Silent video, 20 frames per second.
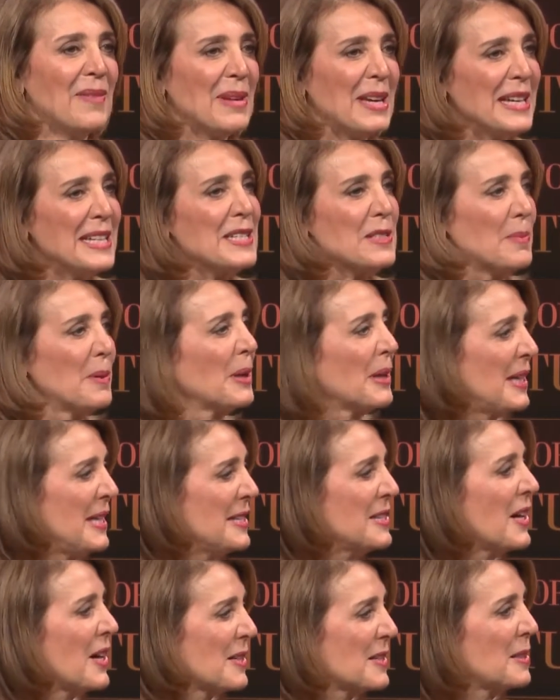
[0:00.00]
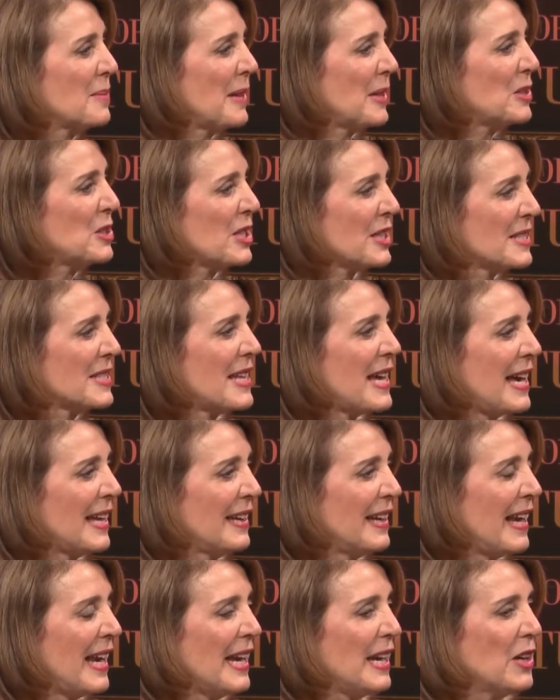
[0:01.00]
In his book, he talks about just that.
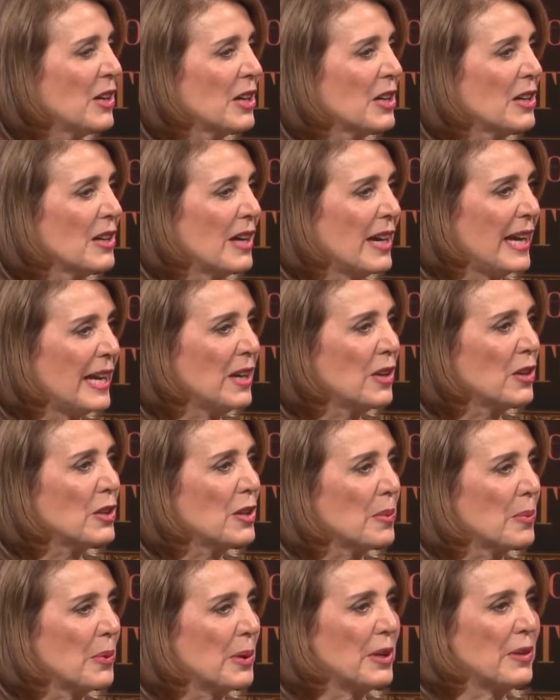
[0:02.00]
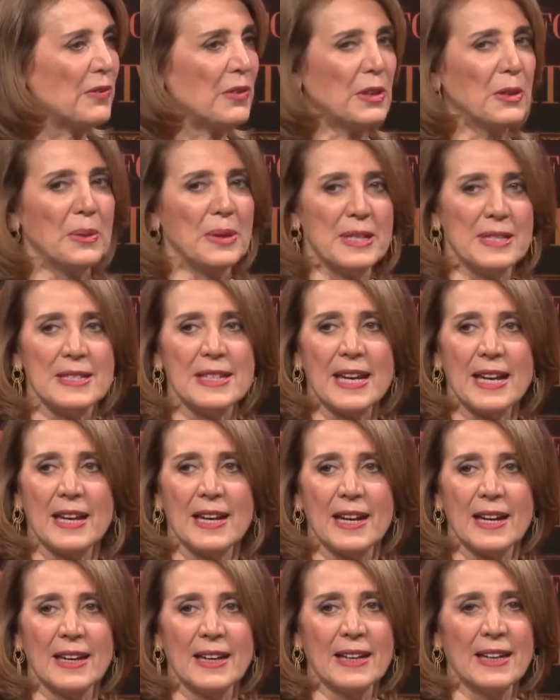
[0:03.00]
Anchor your point of view in
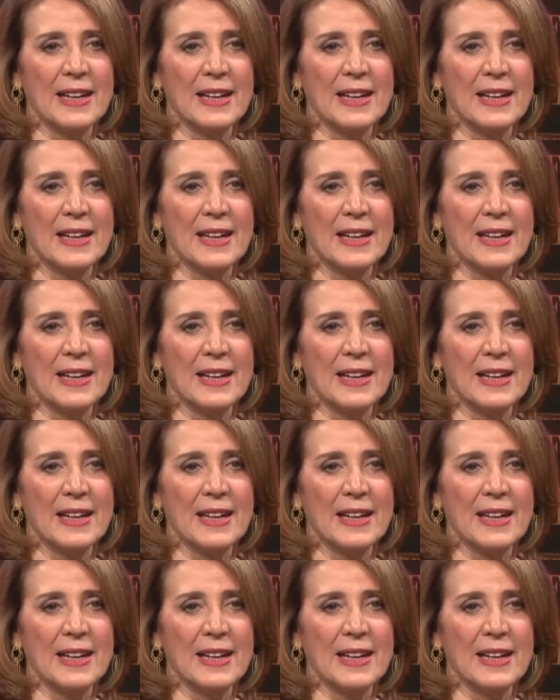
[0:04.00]
data,